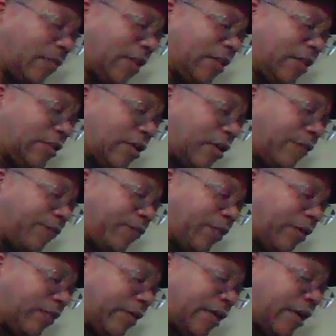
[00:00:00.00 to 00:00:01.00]
I started
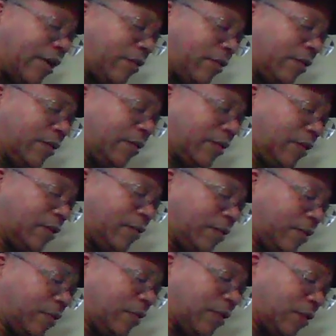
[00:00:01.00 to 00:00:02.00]
figuring out,
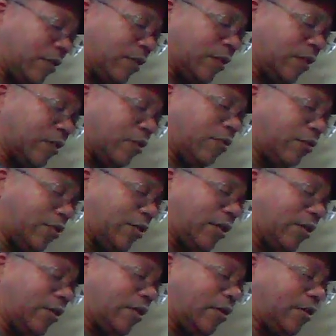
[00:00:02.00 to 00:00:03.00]
you know,
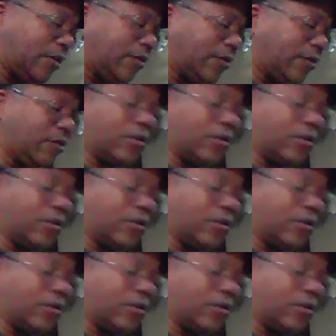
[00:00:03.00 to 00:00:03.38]
uh, uh,